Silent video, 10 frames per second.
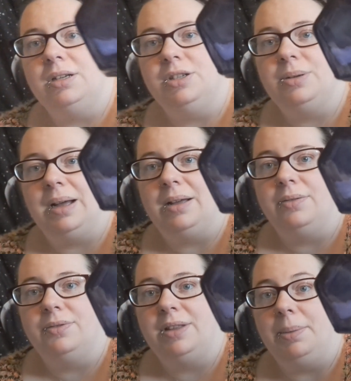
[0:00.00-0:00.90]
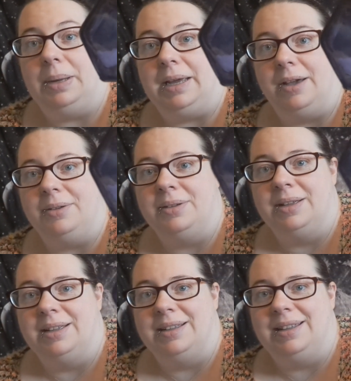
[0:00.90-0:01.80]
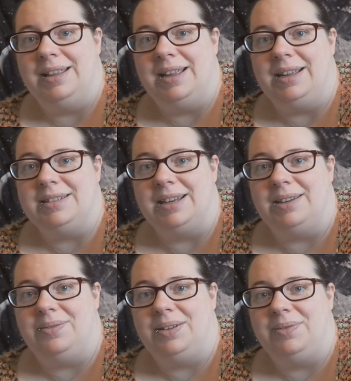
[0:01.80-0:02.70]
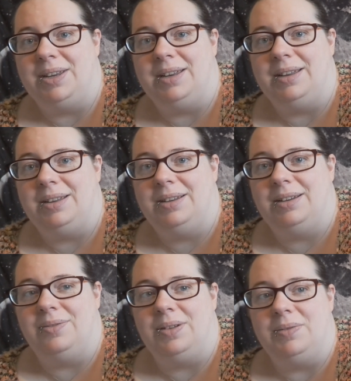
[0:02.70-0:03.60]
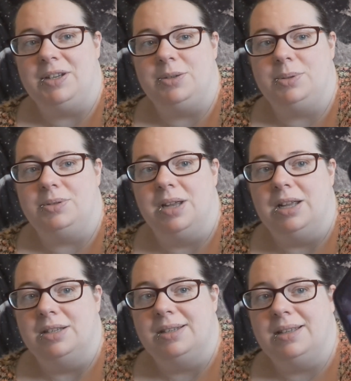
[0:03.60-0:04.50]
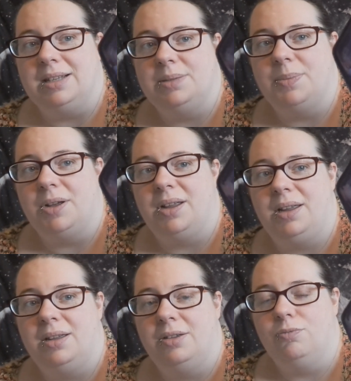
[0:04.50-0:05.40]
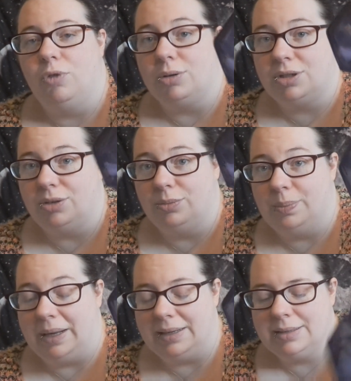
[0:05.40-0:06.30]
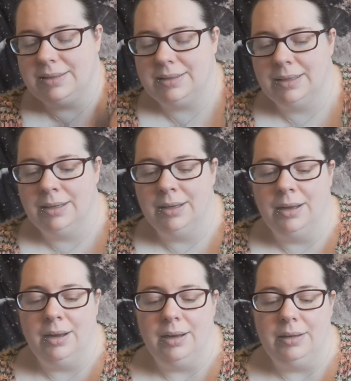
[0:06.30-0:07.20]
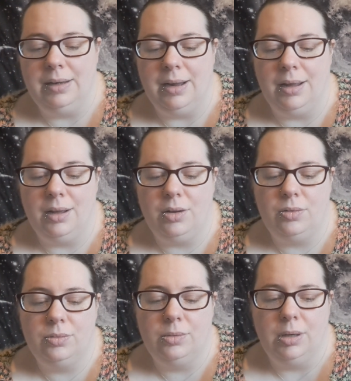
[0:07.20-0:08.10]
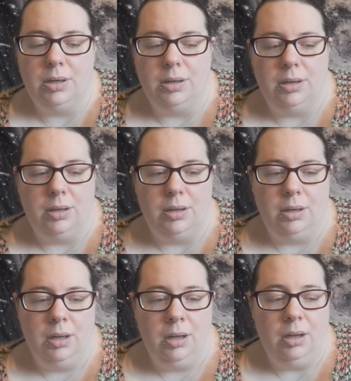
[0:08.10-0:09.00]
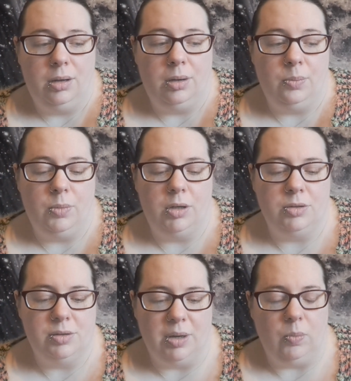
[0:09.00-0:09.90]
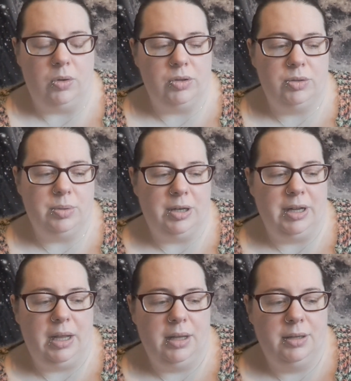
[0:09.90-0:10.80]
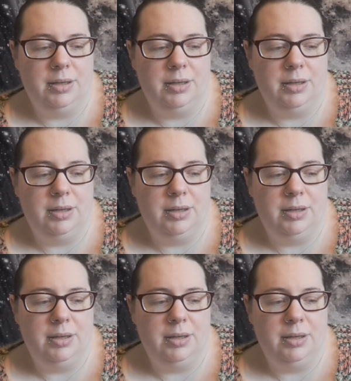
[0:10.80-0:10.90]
do have, there we go, there's a lovely visual. So that's my rock salt base. Now I'm wondering, what do I